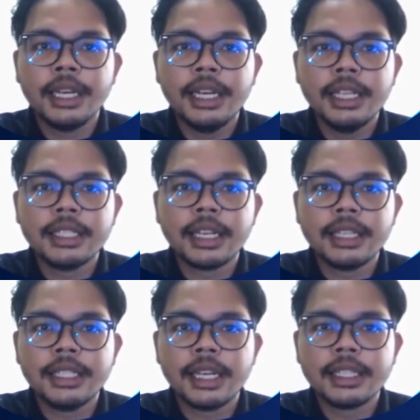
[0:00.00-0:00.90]
This
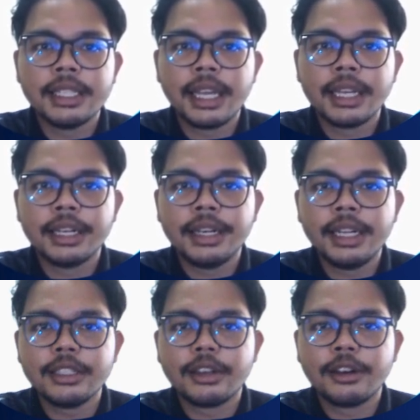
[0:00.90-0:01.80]
suggests that the
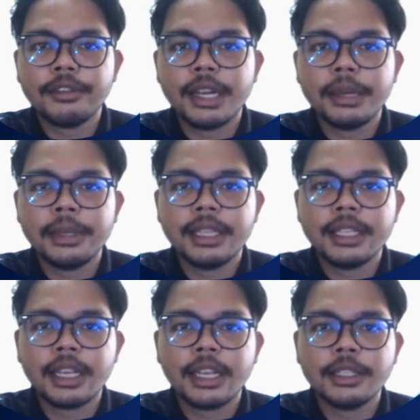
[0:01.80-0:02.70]
risk of
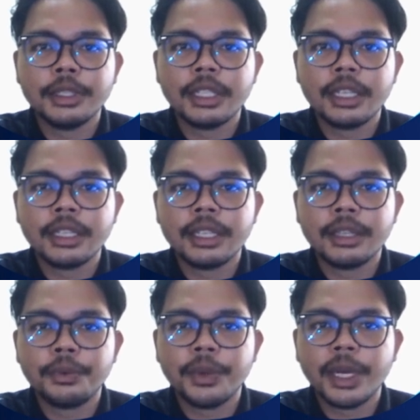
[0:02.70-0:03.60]
diabetes
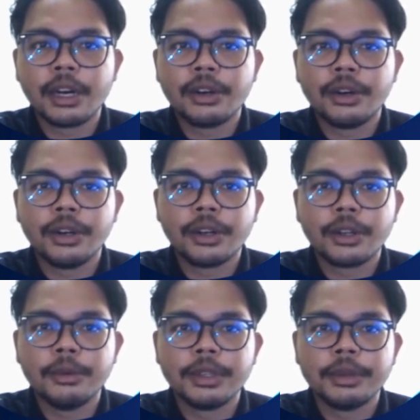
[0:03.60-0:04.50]
associated with alcohol
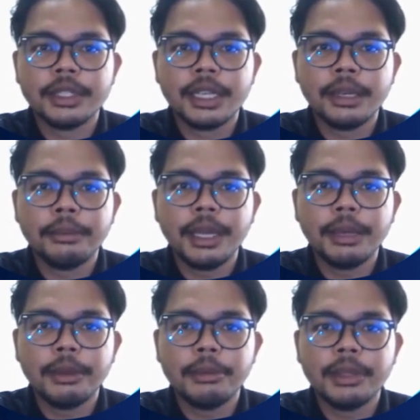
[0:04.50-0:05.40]
consumption
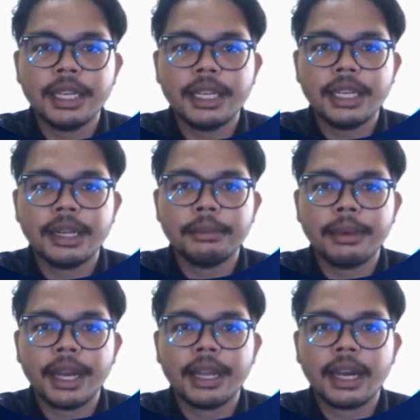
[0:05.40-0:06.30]
may be mitigated
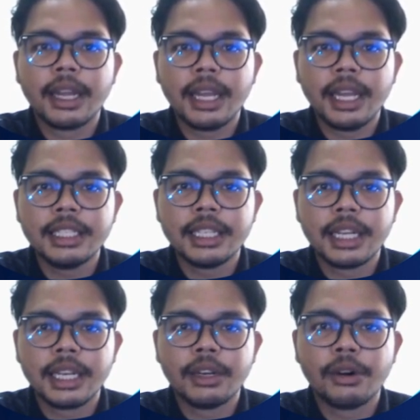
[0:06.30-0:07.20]
by age
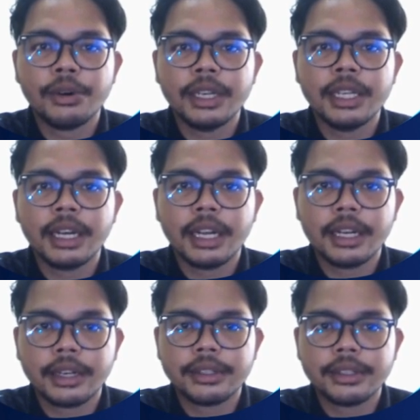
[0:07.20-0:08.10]
in older
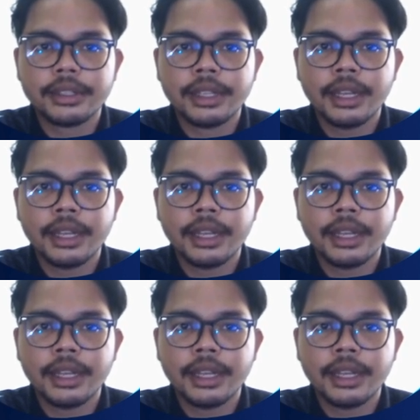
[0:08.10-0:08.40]
adults.